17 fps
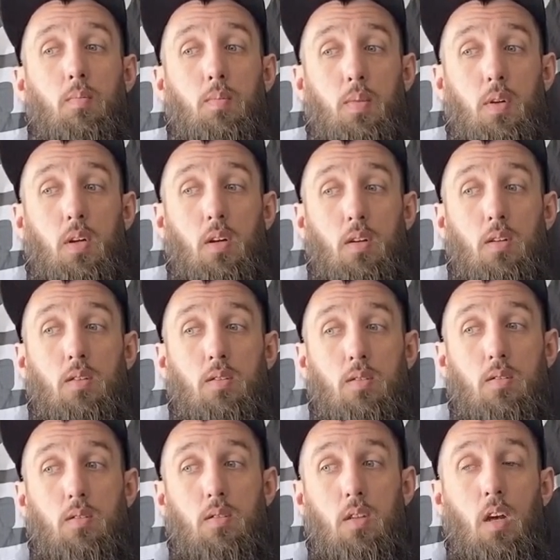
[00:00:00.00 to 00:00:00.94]

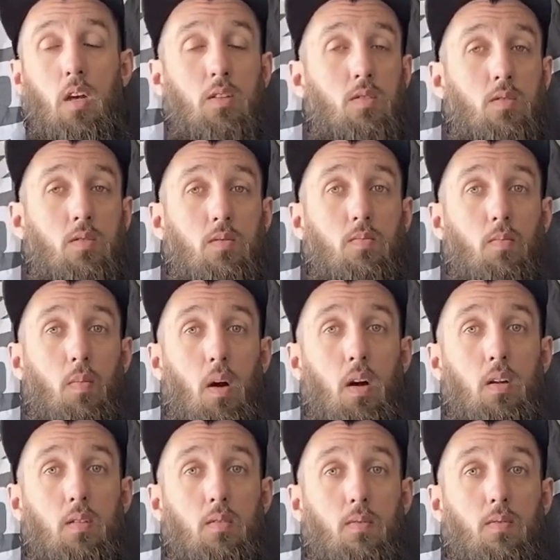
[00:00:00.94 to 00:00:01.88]
because
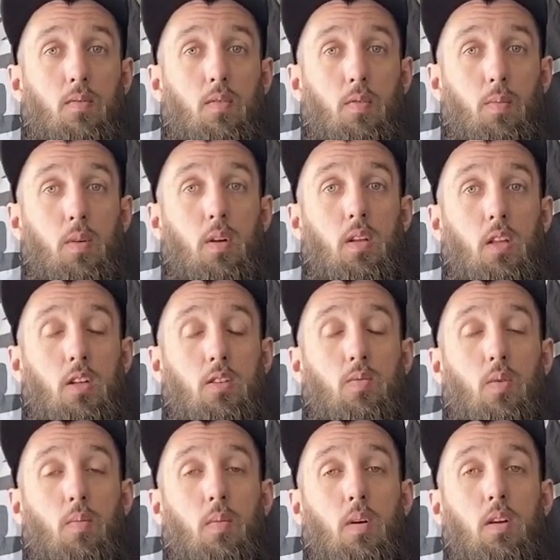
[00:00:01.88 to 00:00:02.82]
for me, that's
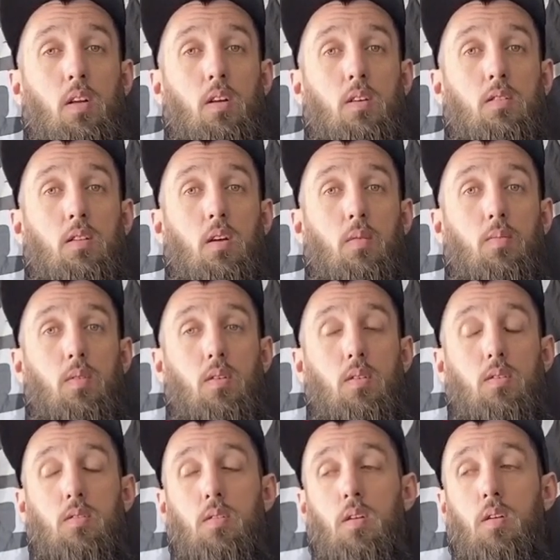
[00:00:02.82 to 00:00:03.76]
what my next step
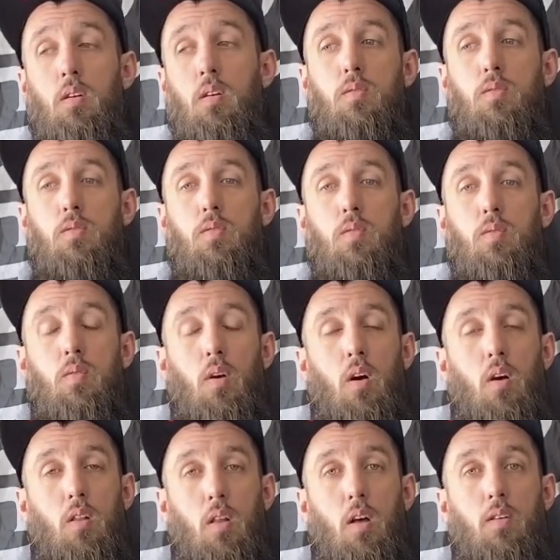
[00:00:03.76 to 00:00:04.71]
is. Do
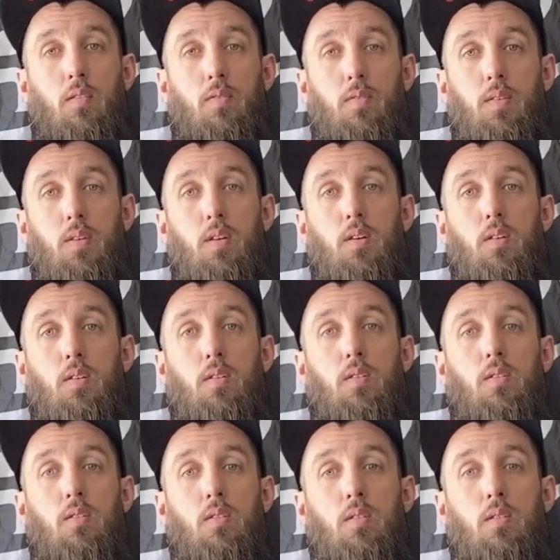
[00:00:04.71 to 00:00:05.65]
not let fear
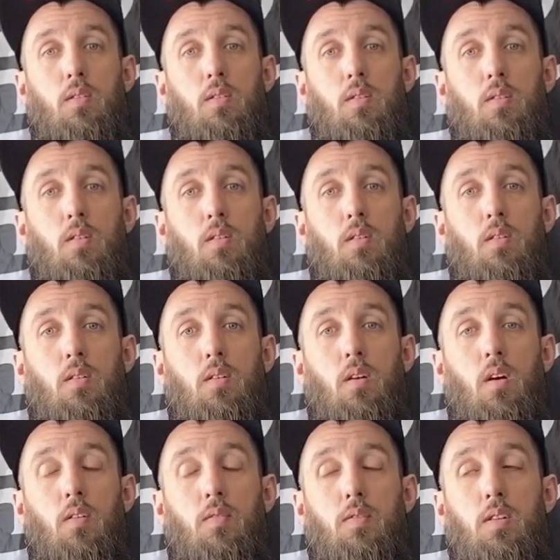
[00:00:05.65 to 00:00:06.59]

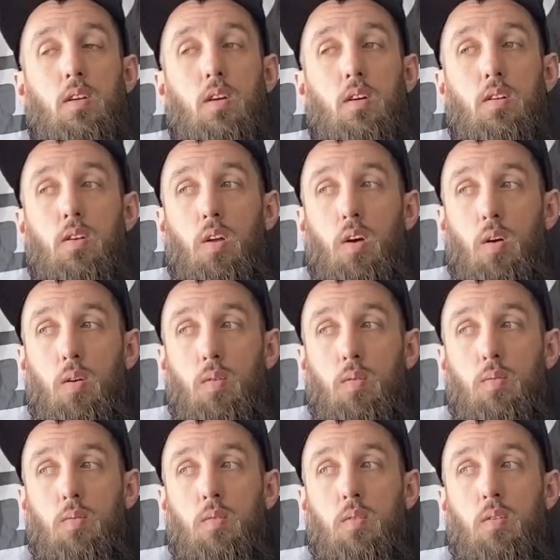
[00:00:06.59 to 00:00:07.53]
of the
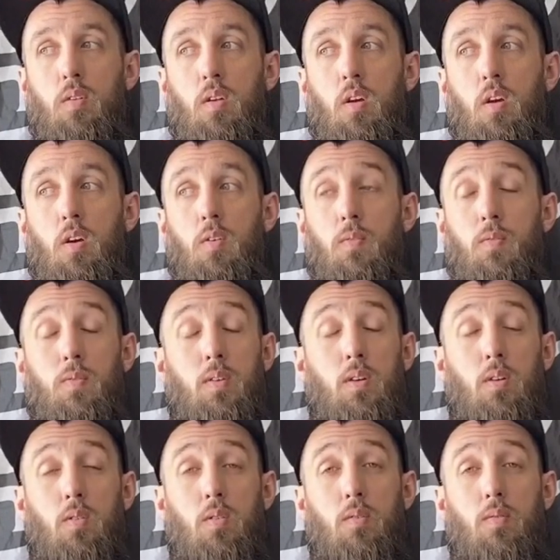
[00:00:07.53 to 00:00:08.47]
unknown,
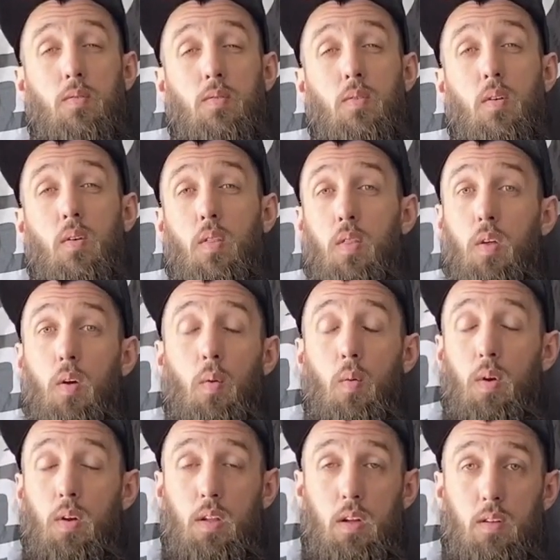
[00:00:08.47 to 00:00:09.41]
fear of the
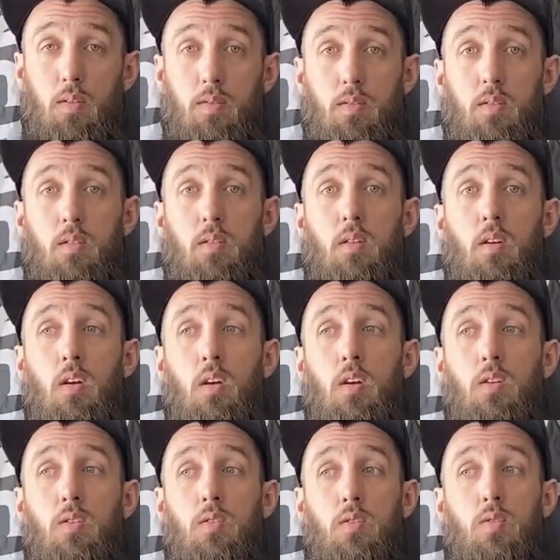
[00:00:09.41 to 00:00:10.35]
what ifs,
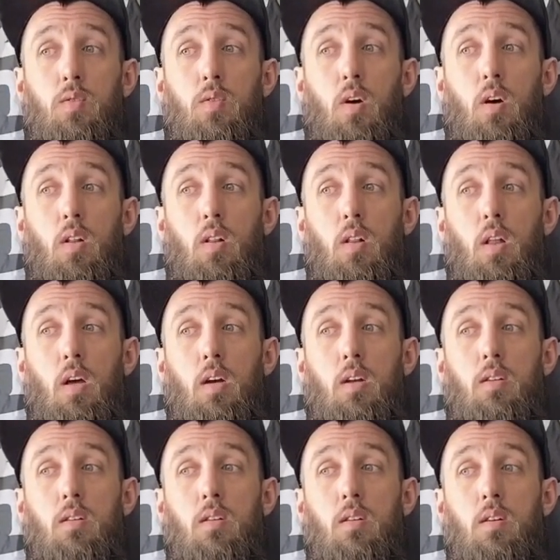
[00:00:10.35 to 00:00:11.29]
do not
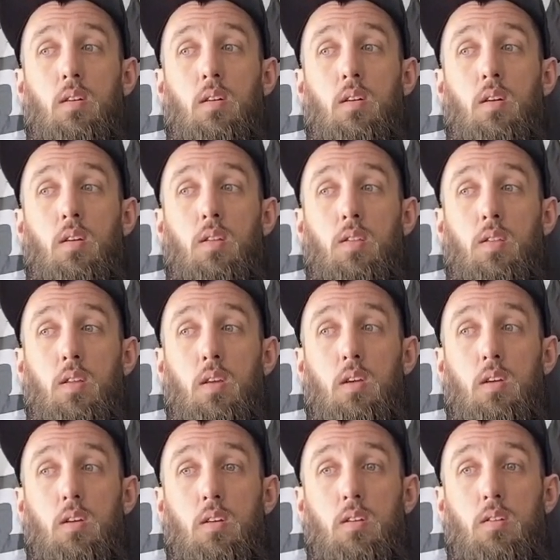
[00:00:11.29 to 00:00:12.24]
let
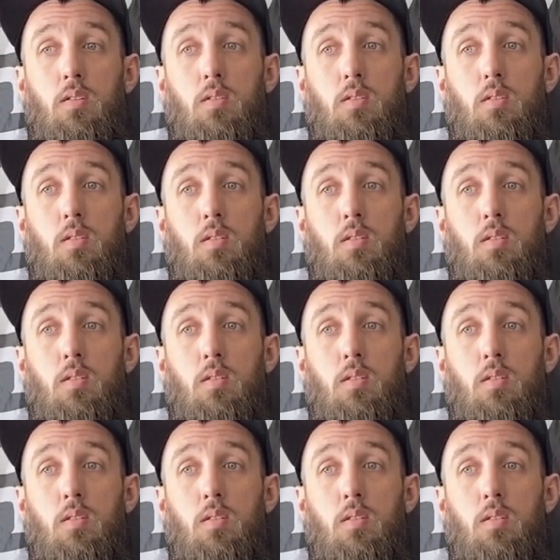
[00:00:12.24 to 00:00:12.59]
things